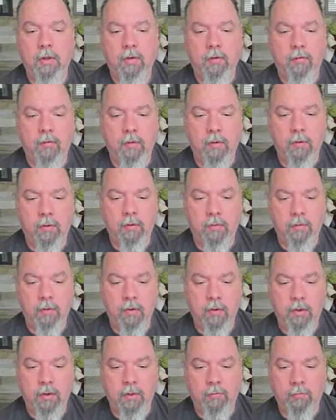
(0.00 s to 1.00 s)
So
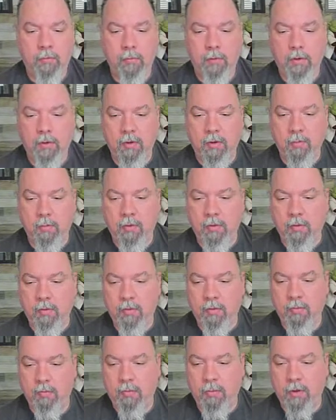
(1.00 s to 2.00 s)
level 1
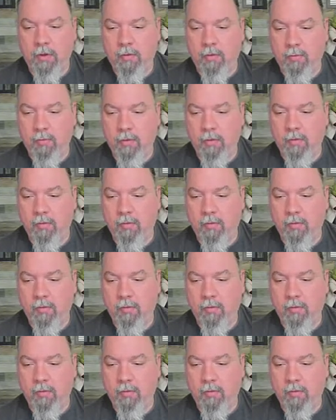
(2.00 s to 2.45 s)
human, box.